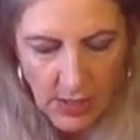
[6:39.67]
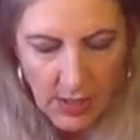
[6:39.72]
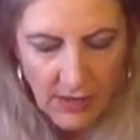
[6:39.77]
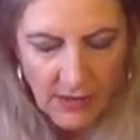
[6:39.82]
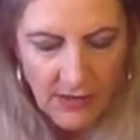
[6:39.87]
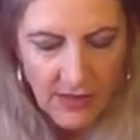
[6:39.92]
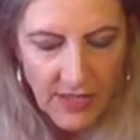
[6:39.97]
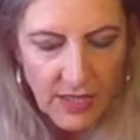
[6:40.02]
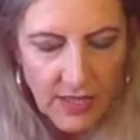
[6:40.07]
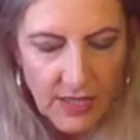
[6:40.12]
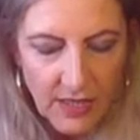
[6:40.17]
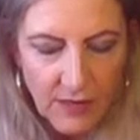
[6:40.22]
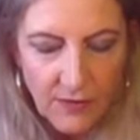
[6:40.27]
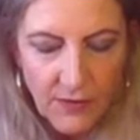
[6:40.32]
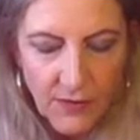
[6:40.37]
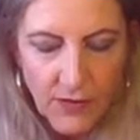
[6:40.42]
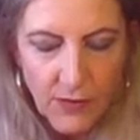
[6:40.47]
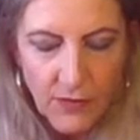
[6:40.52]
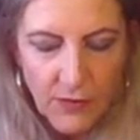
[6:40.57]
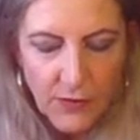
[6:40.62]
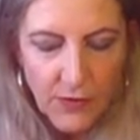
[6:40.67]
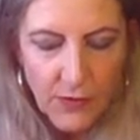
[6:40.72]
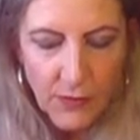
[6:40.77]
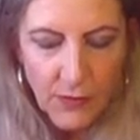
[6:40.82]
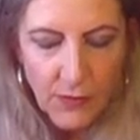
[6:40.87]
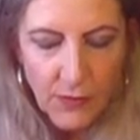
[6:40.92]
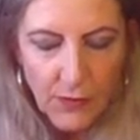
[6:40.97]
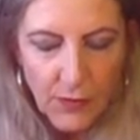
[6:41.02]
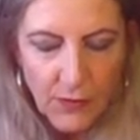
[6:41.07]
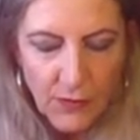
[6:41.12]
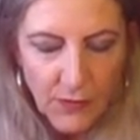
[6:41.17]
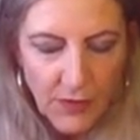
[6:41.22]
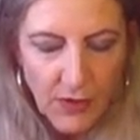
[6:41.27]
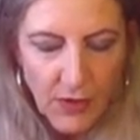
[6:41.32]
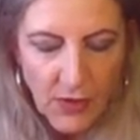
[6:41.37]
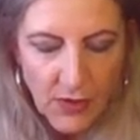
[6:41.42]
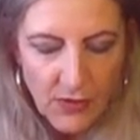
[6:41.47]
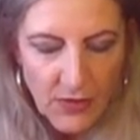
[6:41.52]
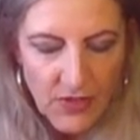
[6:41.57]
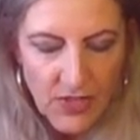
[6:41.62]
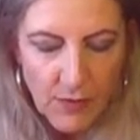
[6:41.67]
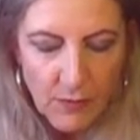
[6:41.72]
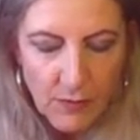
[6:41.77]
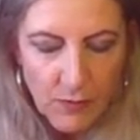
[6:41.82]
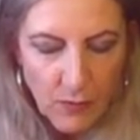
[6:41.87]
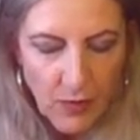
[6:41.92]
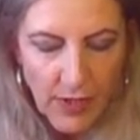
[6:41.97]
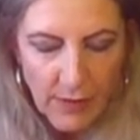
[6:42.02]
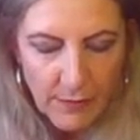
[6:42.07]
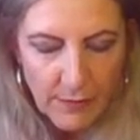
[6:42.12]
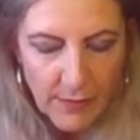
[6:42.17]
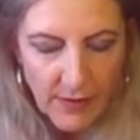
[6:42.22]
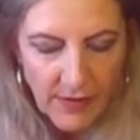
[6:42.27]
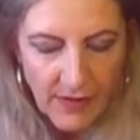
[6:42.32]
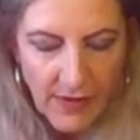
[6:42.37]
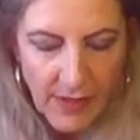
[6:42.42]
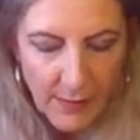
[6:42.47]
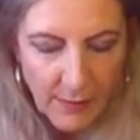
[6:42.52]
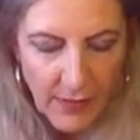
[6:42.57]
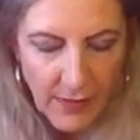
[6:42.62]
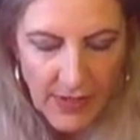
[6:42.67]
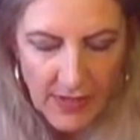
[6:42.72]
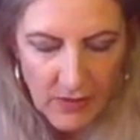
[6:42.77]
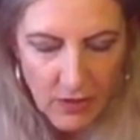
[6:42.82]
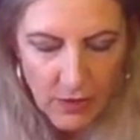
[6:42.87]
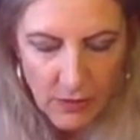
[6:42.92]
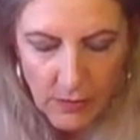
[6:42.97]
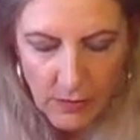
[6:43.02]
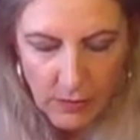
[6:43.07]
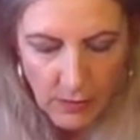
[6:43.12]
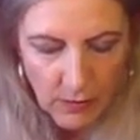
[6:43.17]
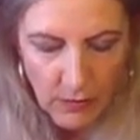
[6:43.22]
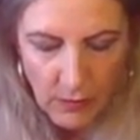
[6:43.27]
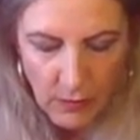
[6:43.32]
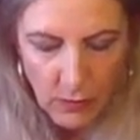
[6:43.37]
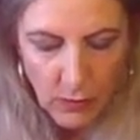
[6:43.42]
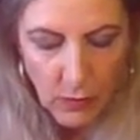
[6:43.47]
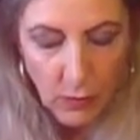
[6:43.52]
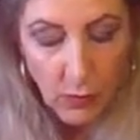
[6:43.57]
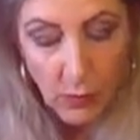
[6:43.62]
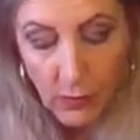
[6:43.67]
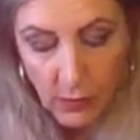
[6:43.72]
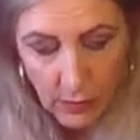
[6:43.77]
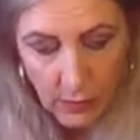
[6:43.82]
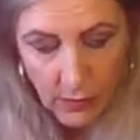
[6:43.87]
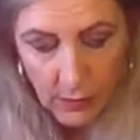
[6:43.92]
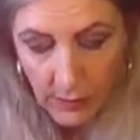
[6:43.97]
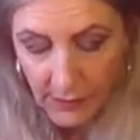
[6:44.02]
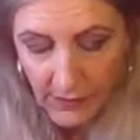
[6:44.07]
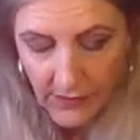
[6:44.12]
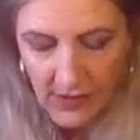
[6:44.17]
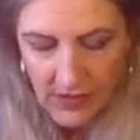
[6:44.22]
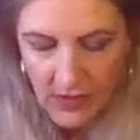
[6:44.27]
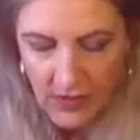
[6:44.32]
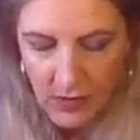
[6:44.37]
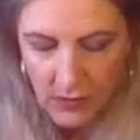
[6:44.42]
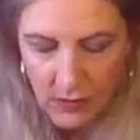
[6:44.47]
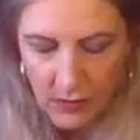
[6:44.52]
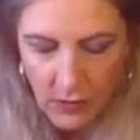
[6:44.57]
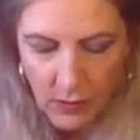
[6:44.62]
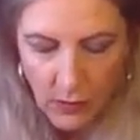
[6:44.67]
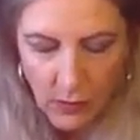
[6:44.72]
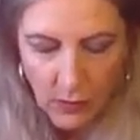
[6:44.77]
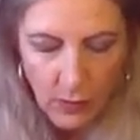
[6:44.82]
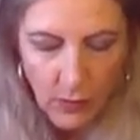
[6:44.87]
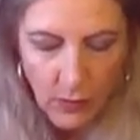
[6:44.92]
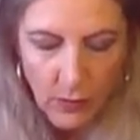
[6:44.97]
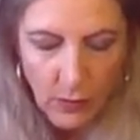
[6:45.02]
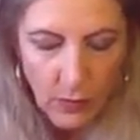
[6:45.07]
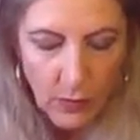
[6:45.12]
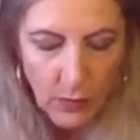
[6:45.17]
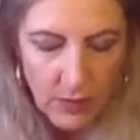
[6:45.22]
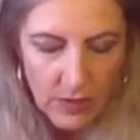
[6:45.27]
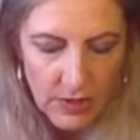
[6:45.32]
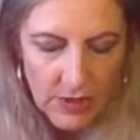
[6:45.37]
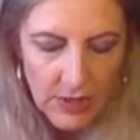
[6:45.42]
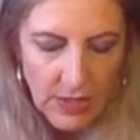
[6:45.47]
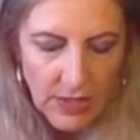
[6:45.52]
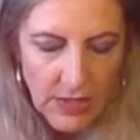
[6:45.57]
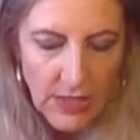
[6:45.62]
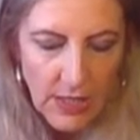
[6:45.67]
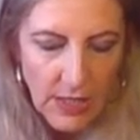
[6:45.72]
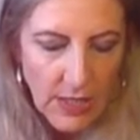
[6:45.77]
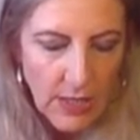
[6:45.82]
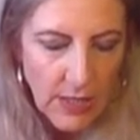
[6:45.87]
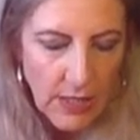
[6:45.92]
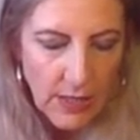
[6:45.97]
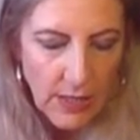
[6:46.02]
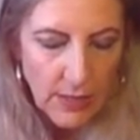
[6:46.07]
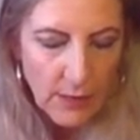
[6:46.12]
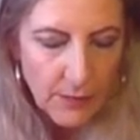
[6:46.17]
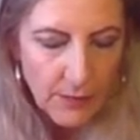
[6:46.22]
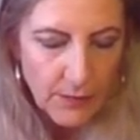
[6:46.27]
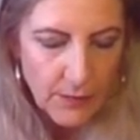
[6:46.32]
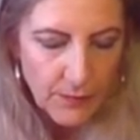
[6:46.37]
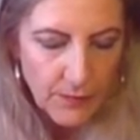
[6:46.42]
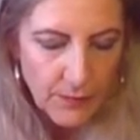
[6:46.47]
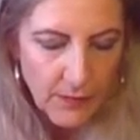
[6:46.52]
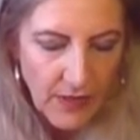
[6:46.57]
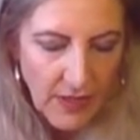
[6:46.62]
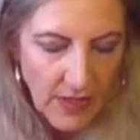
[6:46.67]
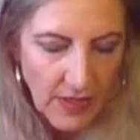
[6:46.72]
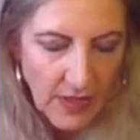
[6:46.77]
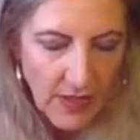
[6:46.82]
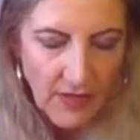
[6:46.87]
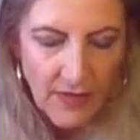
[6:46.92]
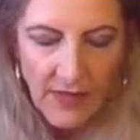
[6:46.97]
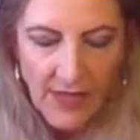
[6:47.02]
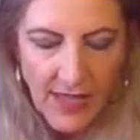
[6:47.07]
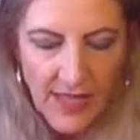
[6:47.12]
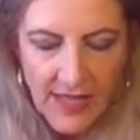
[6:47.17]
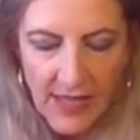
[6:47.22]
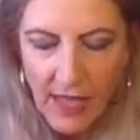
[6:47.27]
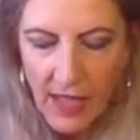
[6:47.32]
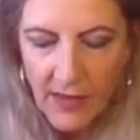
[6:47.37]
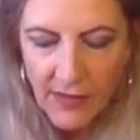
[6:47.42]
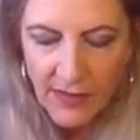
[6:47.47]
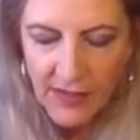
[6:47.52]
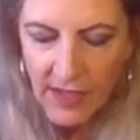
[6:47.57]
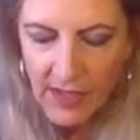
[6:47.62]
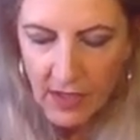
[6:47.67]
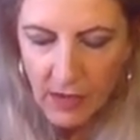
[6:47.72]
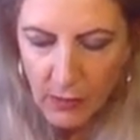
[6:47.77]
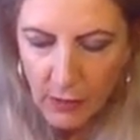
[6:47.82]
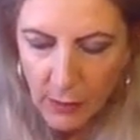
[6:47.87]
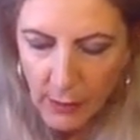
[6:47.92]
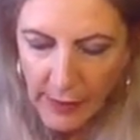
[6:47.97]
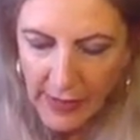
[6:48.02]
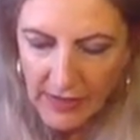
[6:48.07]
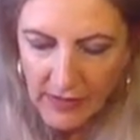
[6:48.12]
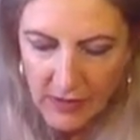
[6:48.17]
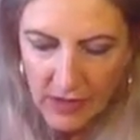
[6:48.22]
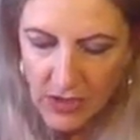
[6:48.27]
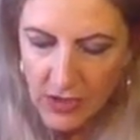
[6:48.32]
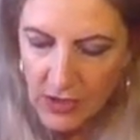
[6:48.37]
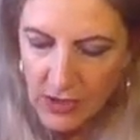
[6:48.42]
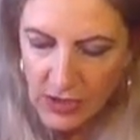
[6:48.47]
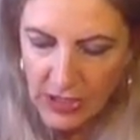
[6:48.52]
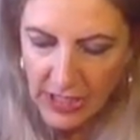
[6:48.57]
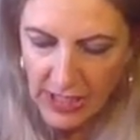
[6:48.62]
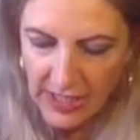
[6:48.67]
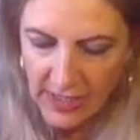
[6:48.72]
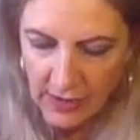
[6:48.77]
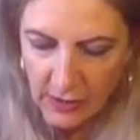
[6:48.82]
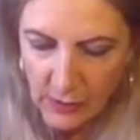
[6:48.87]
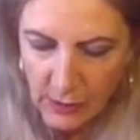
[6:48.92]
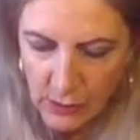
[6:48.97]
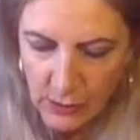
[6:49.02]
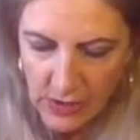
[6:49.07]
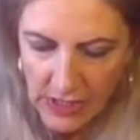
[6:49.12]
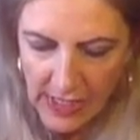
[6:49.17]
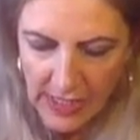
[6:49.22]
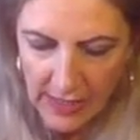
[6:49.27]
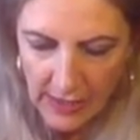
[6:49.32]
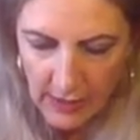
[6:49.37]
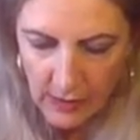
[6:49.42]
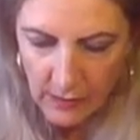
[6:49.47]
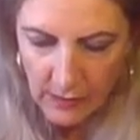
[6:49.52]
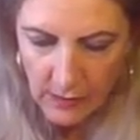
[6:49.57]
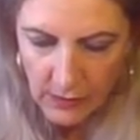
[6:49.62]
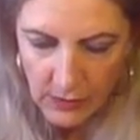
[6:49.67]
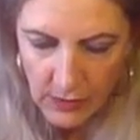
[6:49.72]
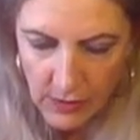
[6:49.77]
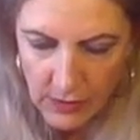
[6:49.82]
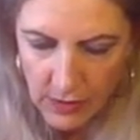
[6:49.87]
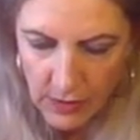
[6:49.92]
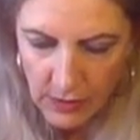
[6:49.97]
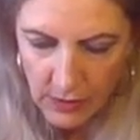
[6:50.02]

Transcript: I think if you go somewhere with that picture on the wall, or if it's on your wall, then I think you're about to nail down